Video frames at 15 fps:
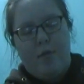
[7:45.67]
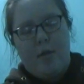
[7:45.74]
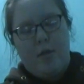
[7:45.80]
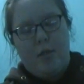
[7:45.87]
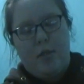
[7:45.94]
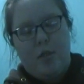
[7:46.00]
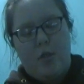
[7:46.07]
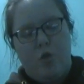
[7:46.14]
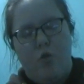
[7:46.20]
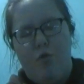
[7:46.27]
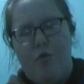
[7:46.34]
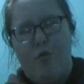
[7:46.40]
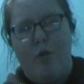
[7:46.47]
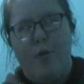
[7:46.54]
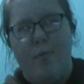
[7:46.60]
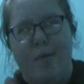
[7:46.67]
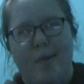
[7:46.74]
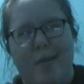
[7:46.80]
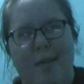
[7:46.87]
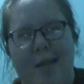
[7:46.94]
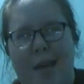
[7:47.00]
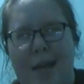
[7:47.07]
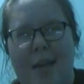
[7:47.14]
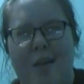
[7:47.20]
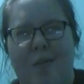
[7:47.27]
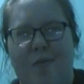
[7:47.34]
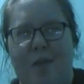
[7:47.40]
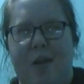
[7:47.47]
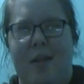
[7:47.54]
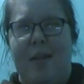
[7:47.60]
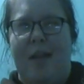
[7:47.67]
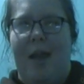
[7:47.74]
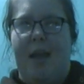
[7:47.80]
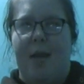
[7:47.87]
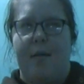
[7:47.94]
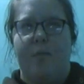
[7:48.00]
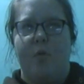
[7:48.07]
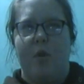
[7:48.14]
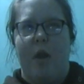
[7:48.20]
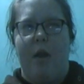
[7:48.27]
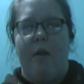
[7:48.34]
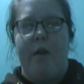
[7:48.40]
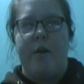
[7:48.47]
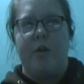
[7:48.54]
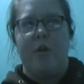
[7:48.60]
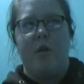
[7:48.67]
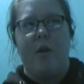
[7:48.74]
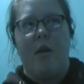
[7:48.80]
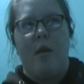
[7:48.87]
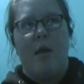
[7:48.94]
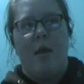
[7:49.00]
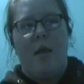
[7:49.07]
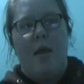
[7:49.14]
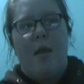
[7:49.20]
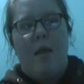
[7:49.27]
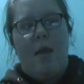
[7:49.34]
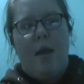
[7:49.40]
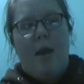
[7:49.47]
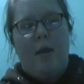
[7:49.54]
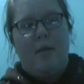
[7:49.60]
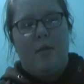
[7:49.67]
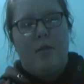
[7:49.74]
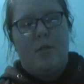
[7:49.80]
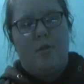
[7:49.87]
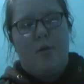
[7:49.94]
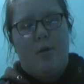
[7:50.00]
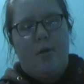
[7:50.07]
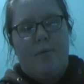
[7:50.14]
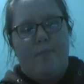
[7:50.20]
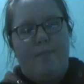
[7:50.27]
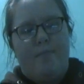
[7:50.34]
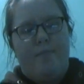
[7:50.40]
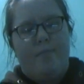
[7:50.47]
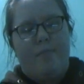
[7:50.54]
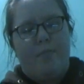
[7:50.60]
of this goofy but kind of unlikable character at the start.